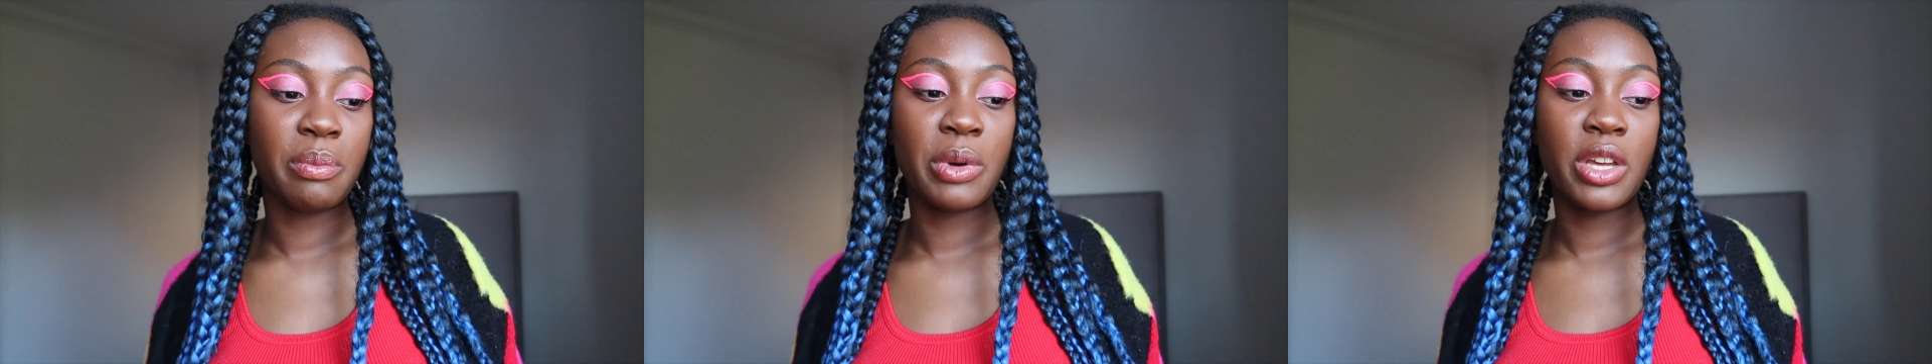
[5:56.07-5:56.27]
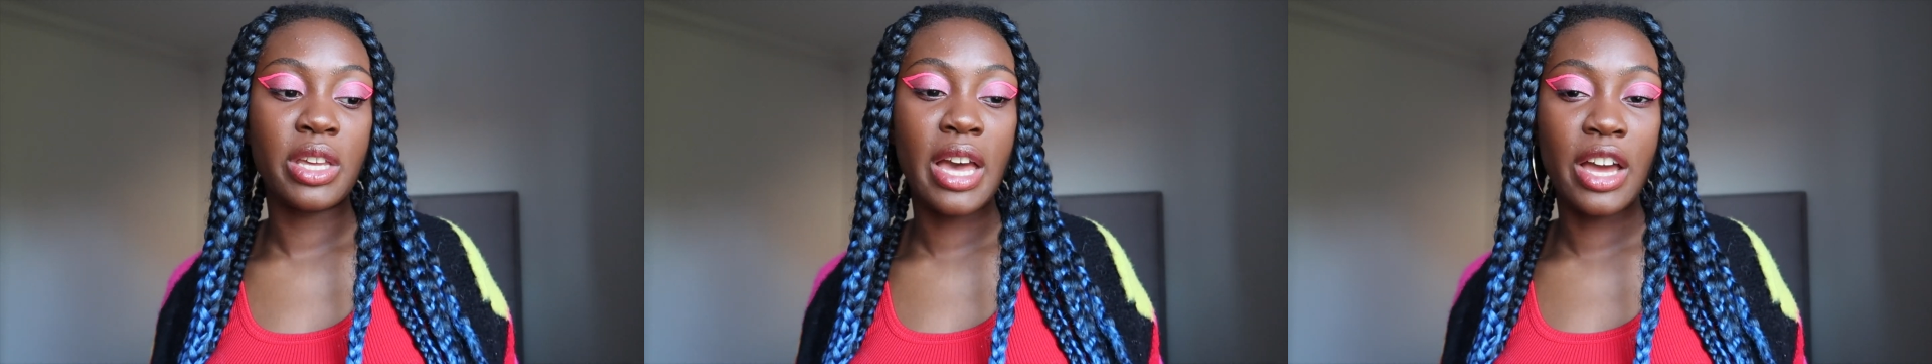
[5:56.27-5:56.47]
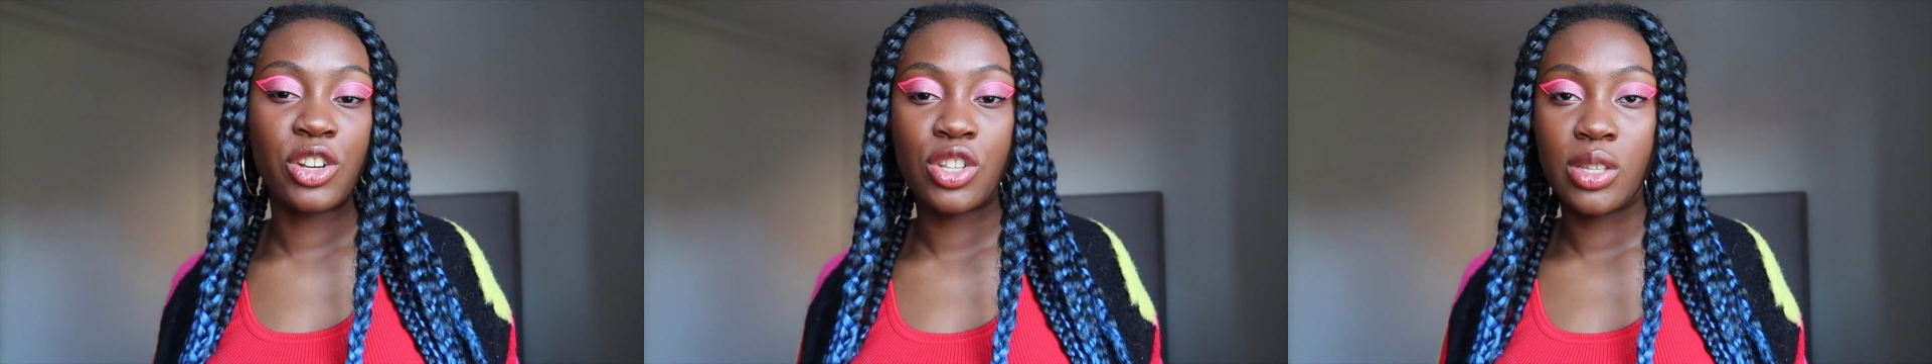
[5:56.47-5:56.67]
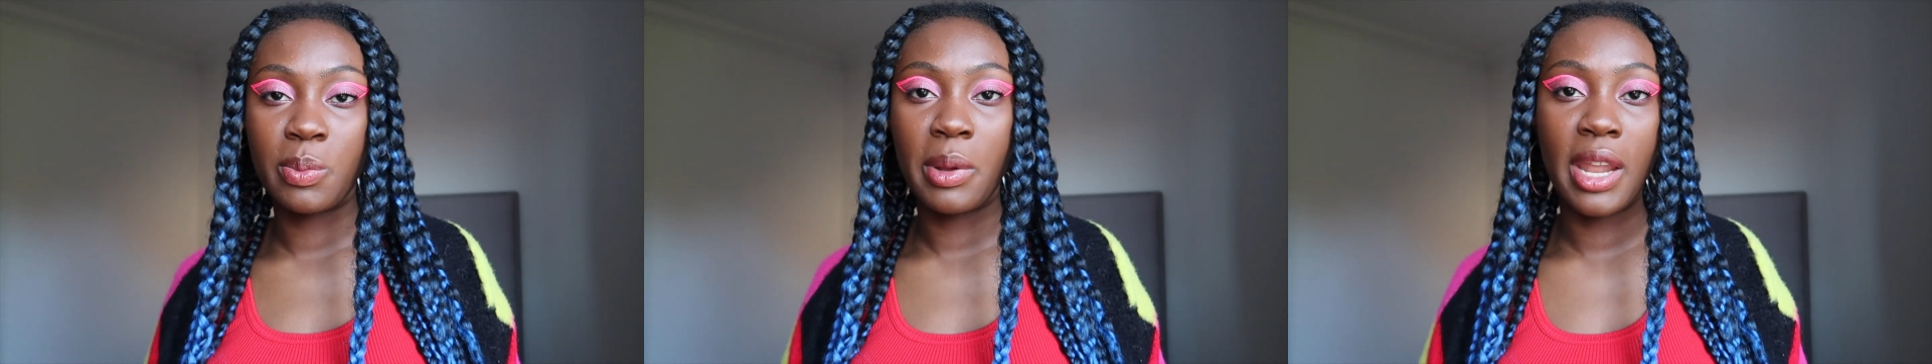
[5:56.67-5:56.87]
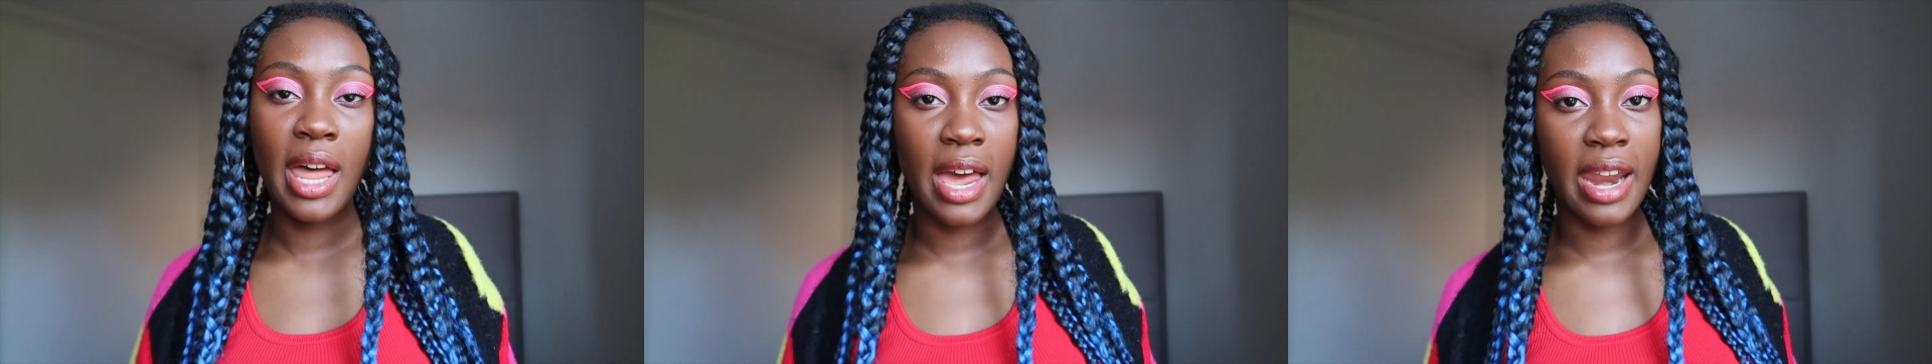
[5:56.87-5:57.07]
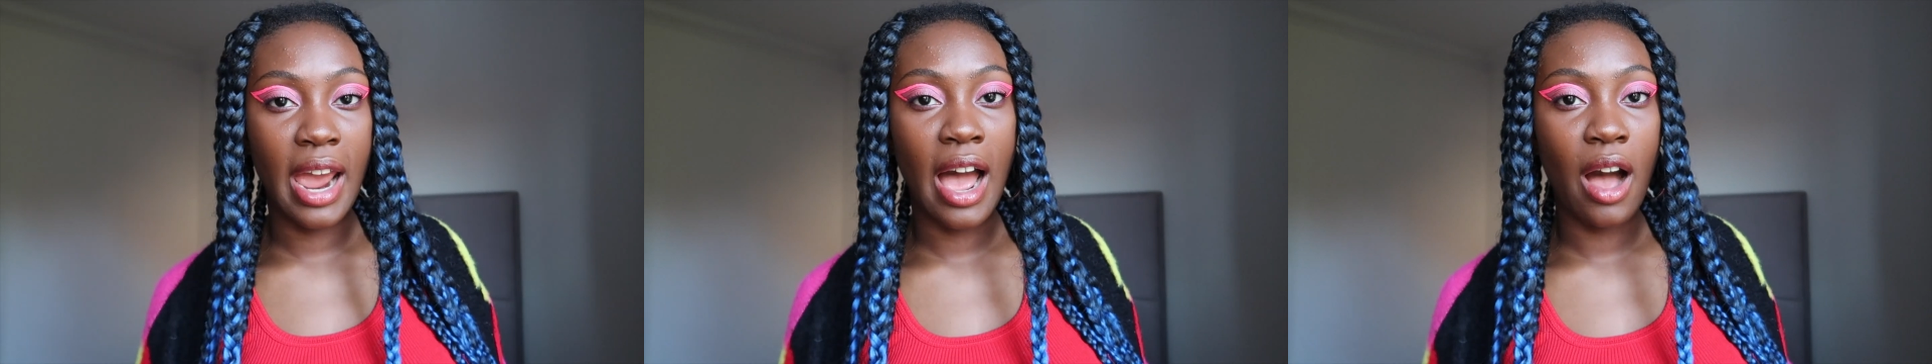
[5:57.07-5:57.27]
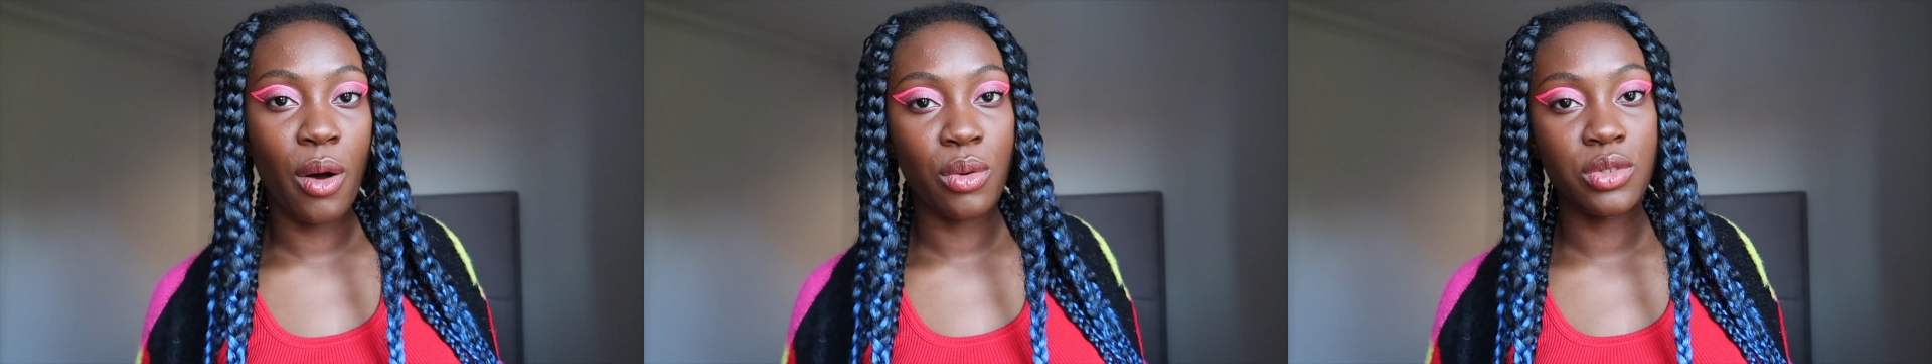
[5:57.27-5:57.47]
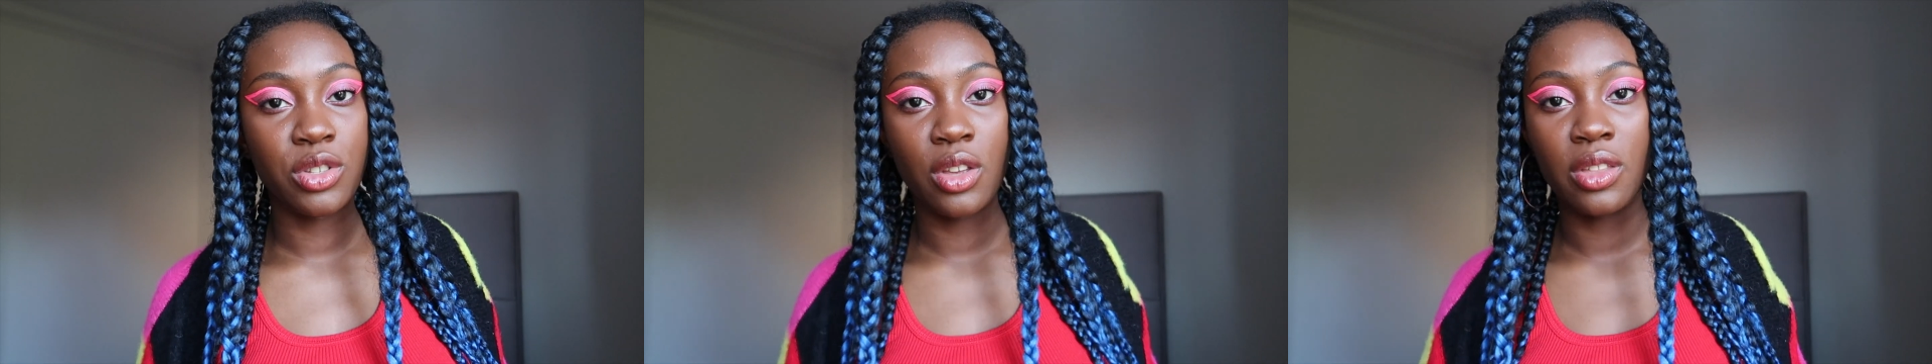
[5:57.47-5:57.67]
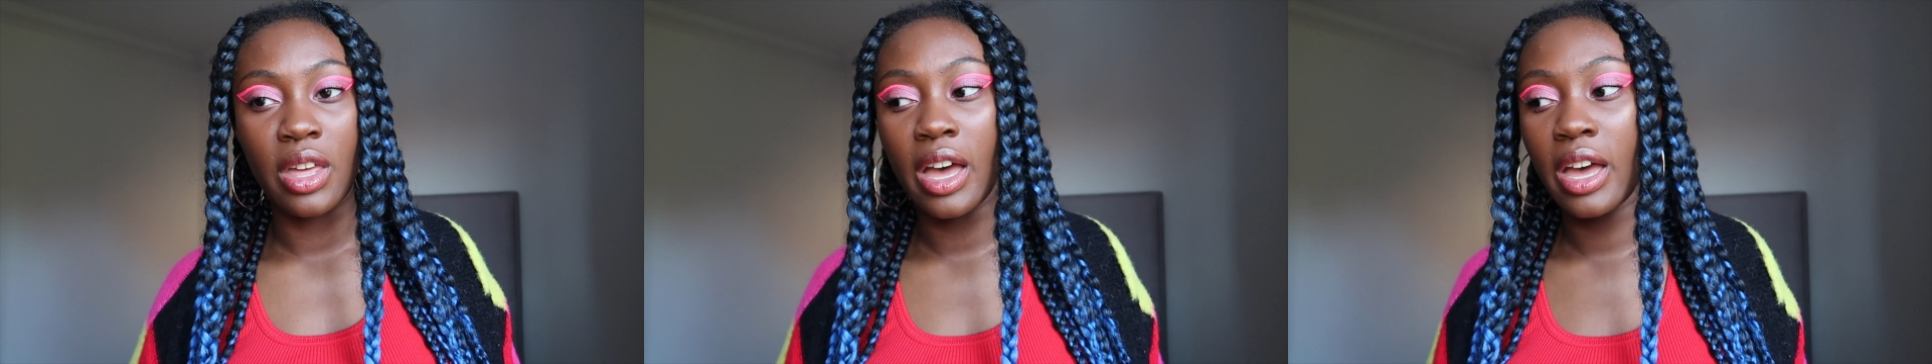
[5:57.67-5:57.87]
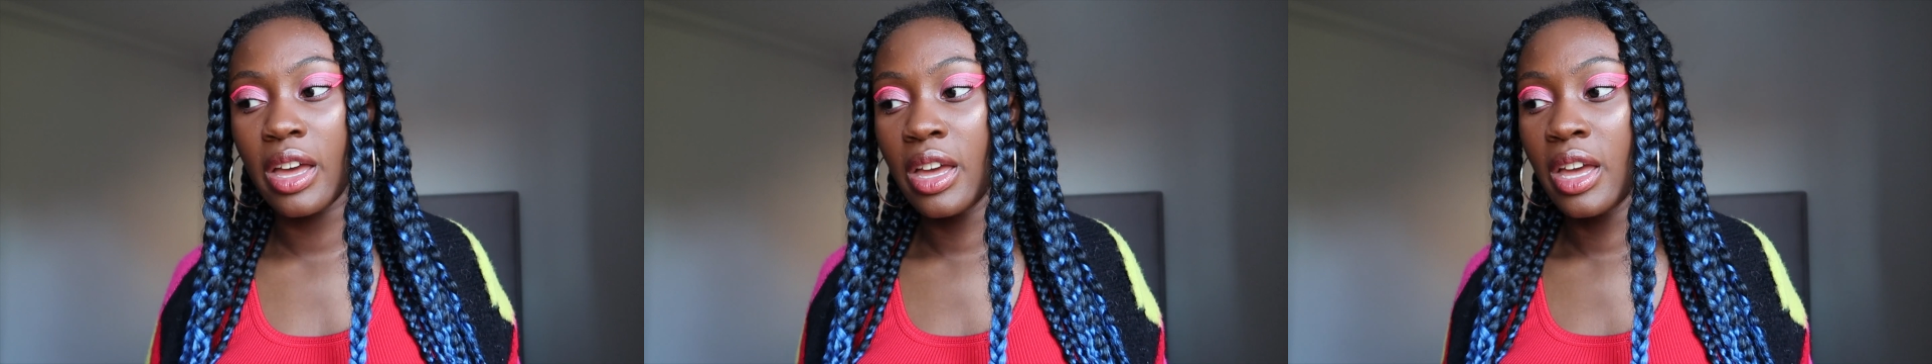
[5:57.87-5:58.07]
But yeah, just plan it out so
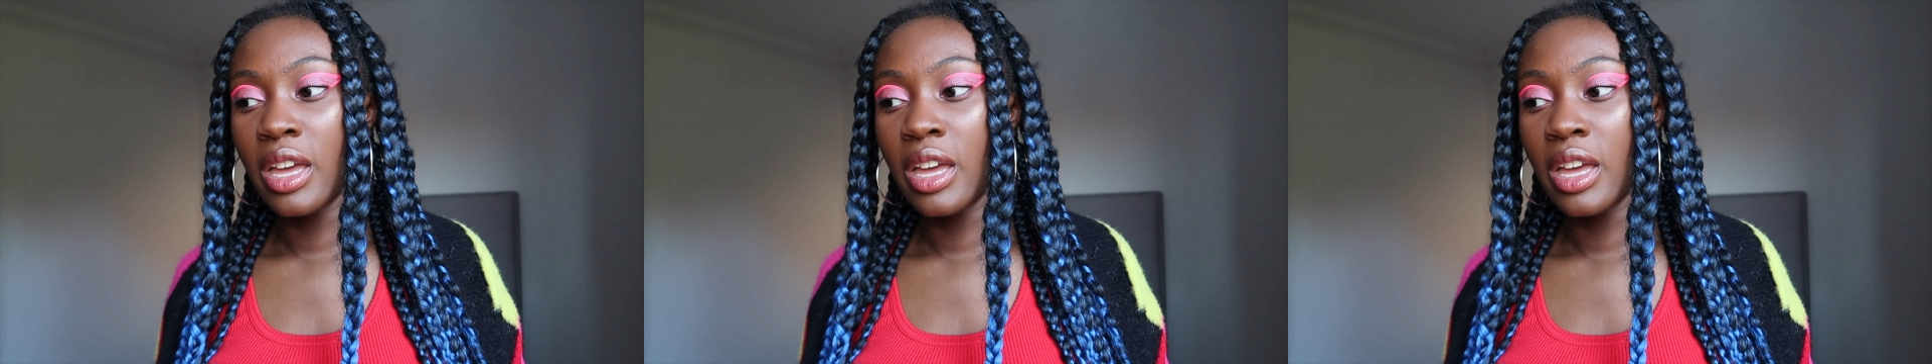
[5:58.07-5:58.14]
that